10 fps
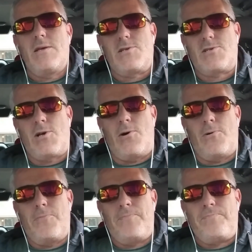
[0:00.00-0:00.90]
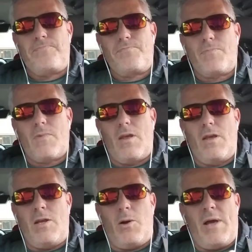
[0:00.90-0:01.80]
So,
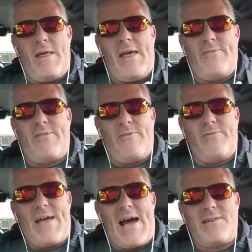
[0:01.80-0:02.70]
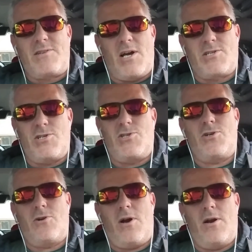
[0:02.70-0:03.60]
and then that touches
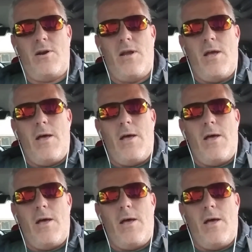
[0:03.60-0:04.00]
your heart.